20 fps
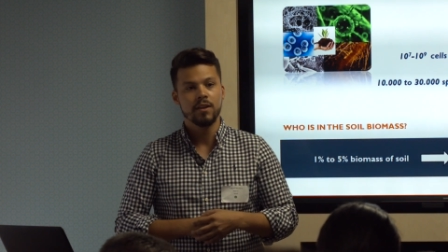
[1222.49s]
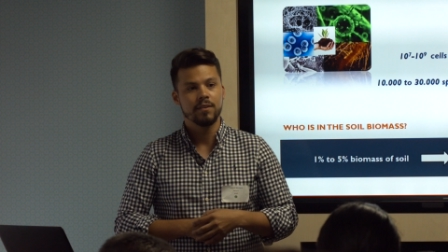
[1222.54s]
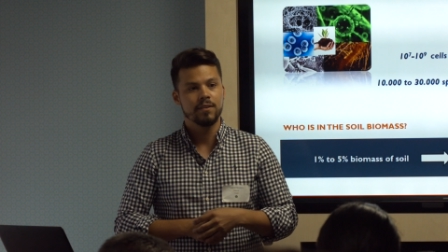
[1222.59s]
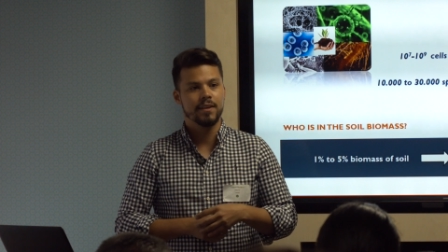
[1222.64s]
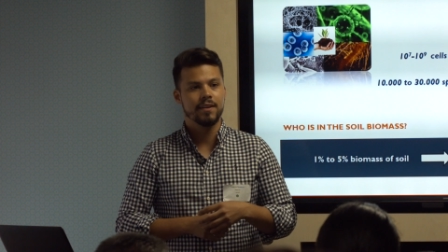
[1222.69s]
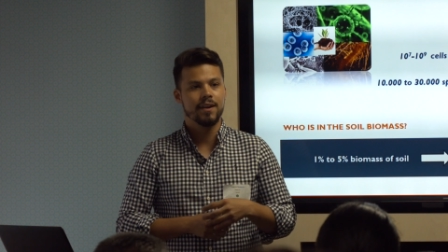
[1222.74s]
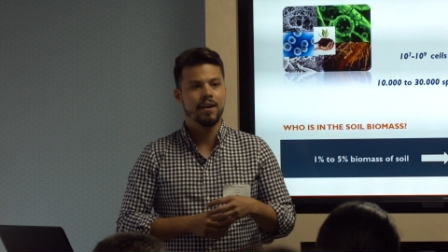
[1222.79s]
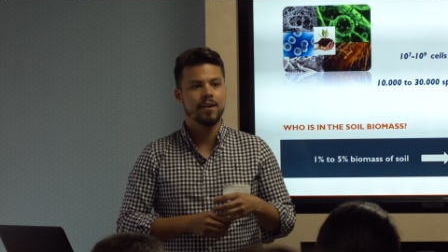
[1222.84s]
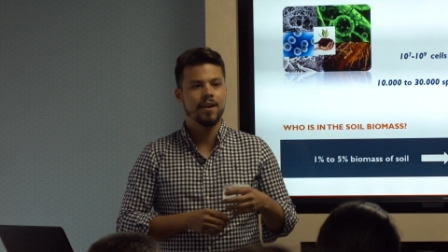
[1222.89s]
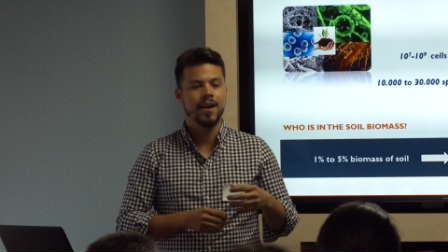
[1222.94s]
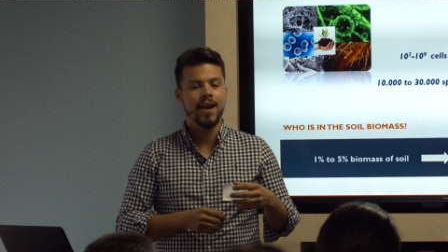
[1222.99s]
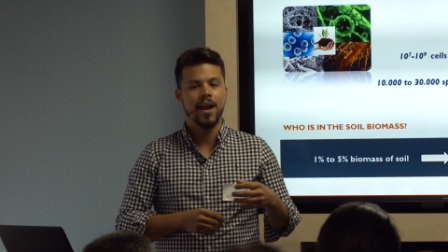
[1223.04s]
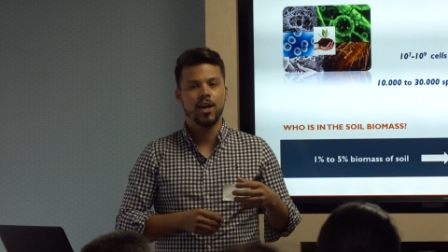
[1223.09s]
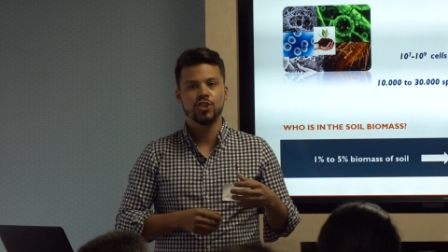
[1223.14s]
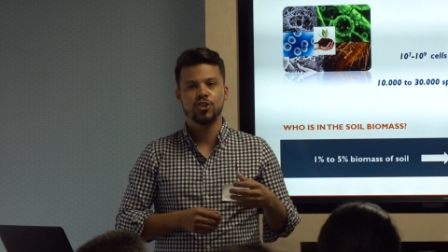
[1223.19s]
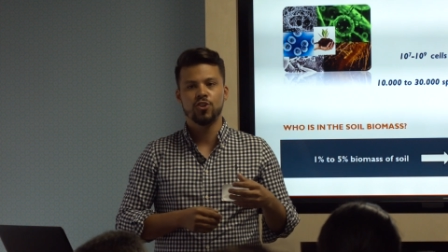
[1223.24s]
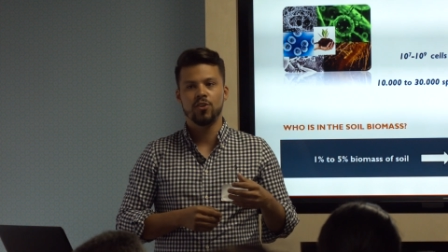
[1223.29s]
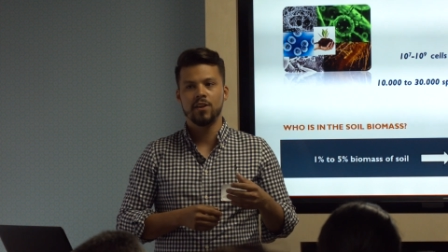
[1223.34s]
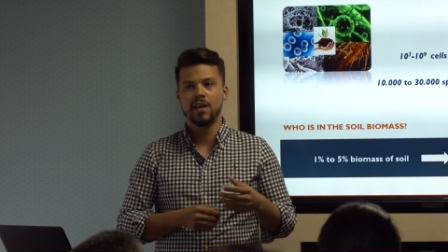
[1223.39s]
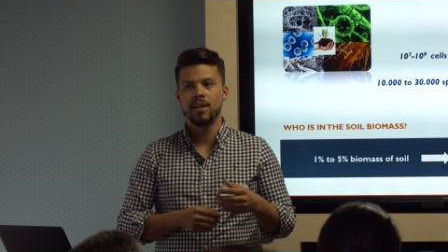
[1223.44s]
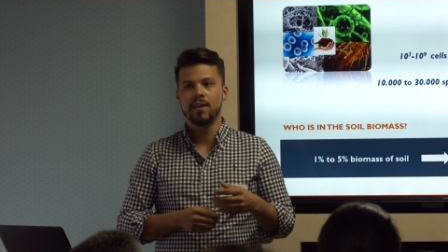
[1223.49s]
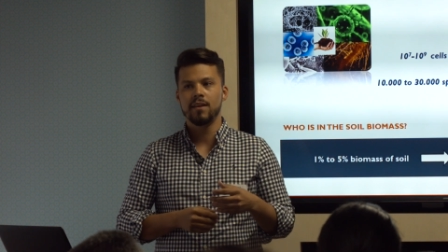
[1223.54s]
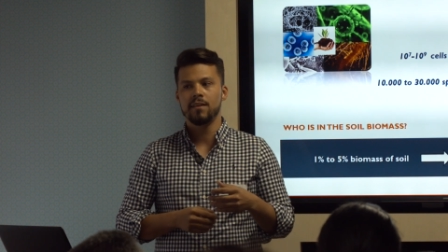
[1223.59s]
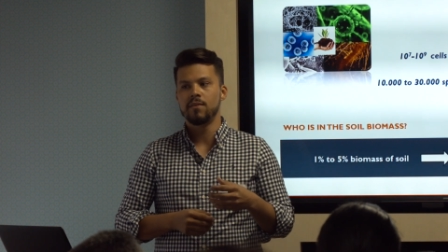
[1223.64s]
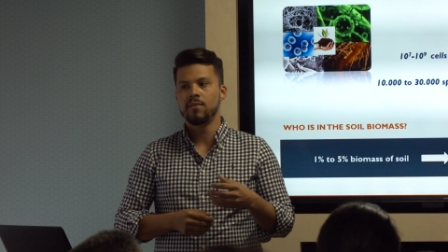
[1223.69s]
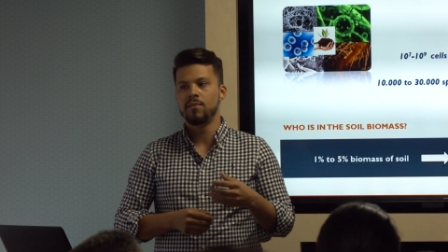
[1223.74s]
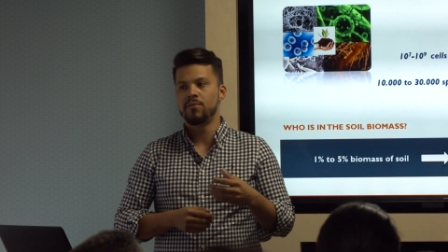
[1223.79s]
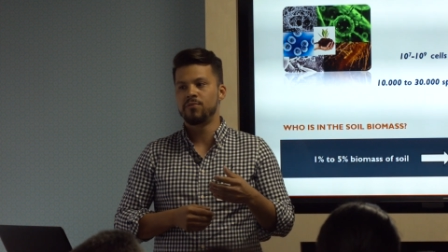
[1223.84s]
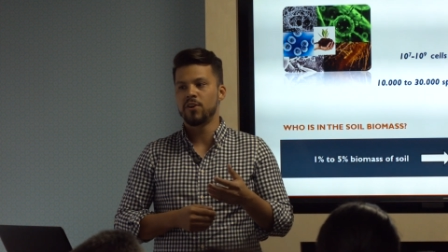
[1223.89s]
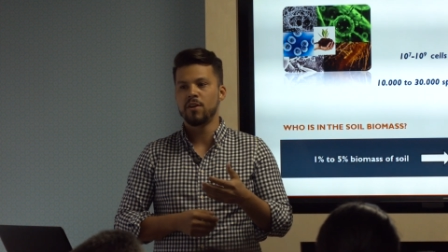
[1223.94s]
they are actually
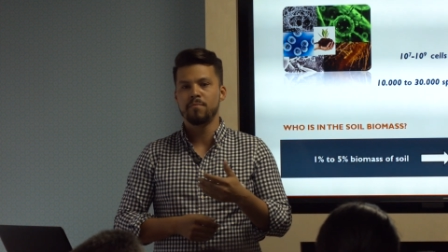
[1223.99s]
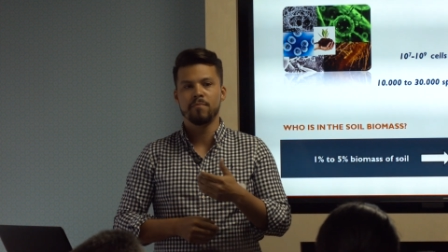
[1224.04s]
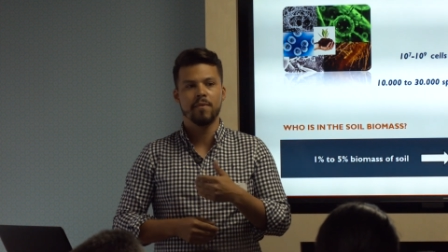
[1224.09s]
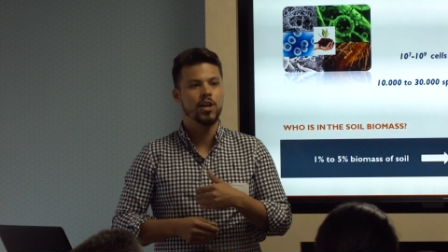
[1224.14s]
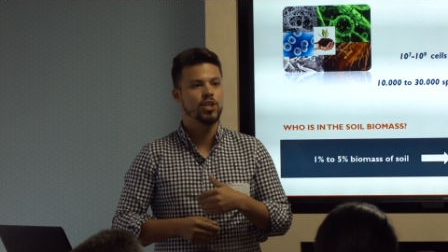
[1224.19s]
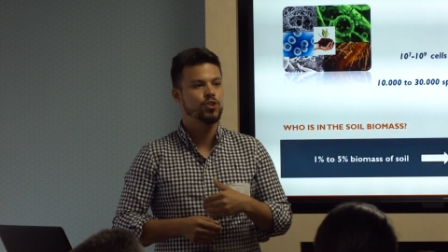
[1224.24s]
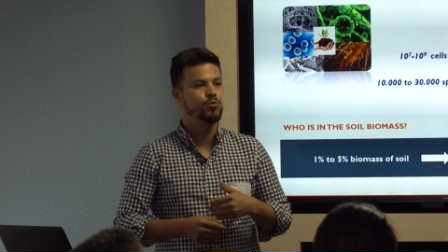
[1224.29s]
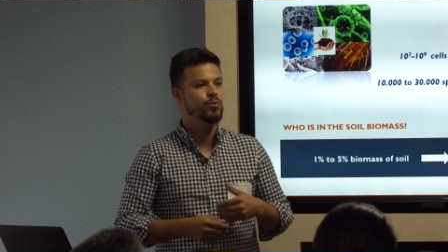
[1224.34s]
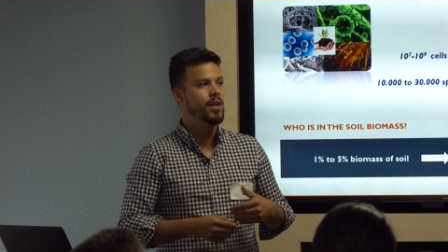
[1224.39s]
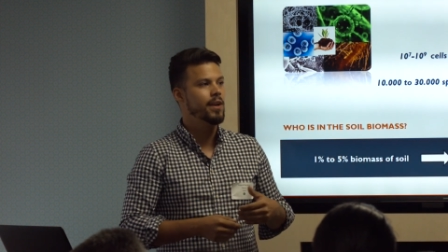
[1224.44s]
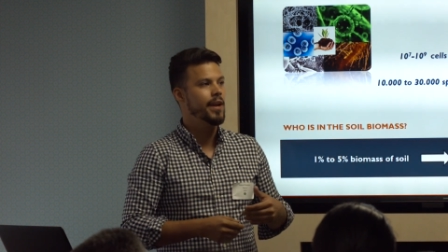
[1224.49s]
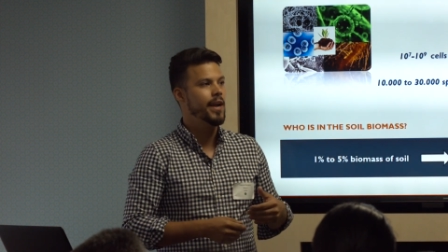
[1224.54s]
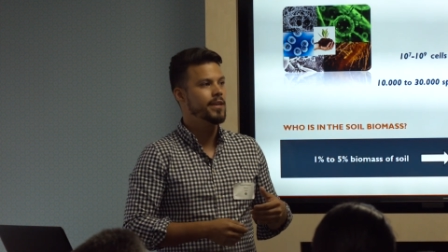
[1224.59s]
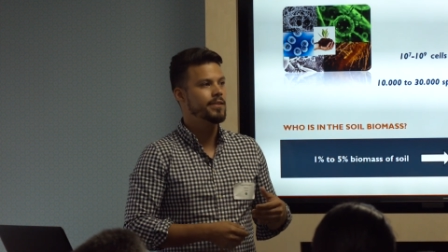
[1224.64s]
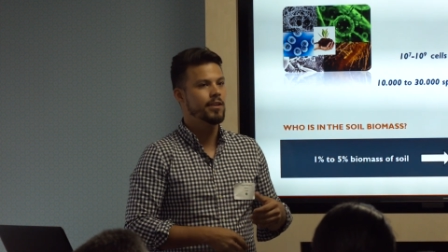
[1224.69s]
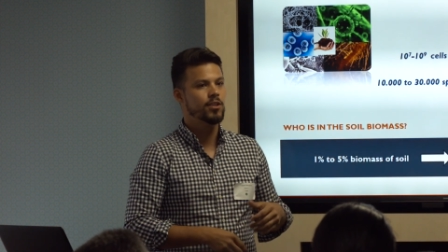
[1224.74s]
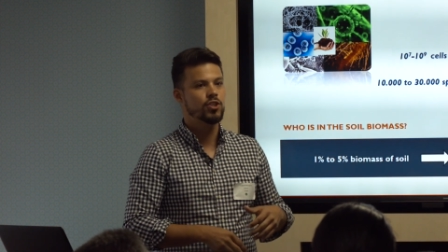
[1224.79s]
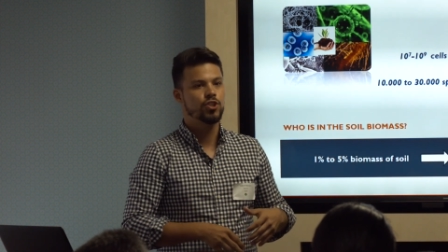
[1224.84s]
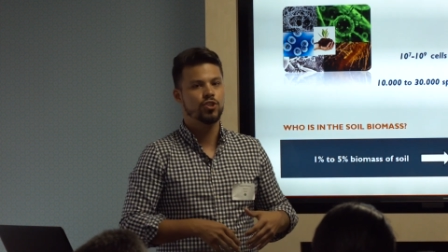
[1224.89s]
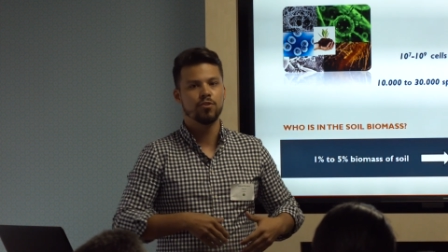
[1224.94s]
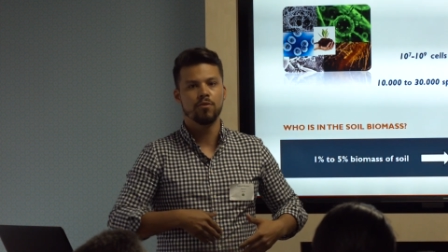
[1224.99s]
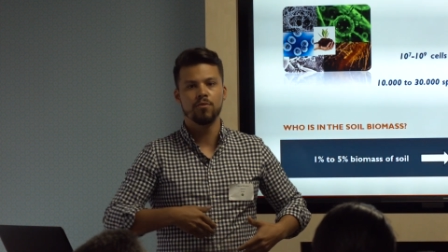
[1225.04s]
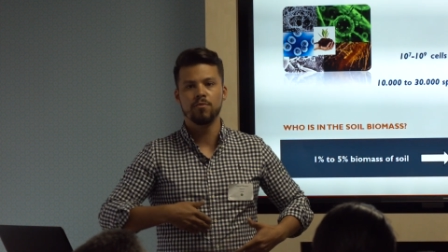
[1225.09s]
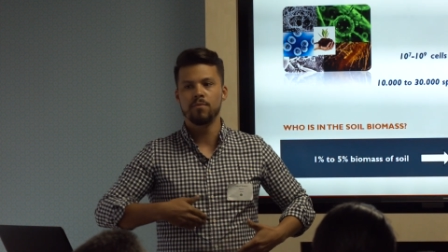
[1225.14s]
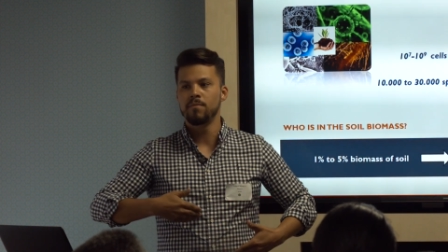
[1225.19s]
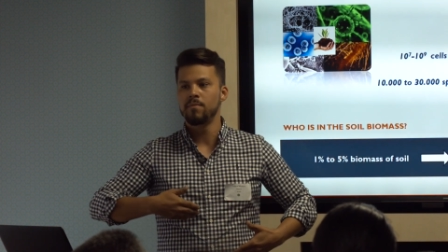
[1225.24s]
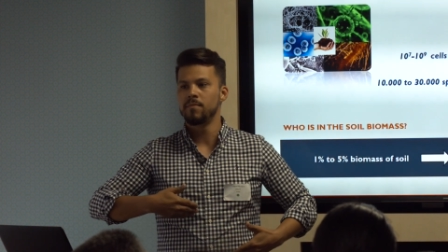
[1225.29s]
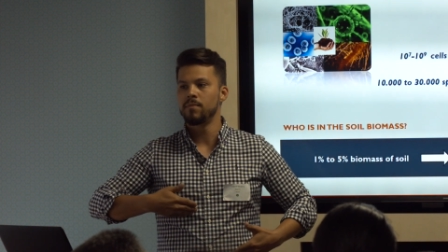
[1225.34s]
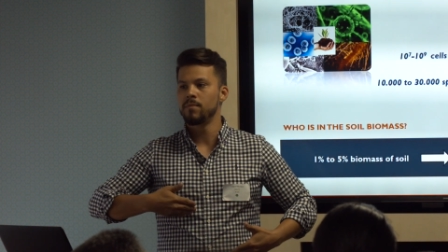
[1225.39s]
very much related to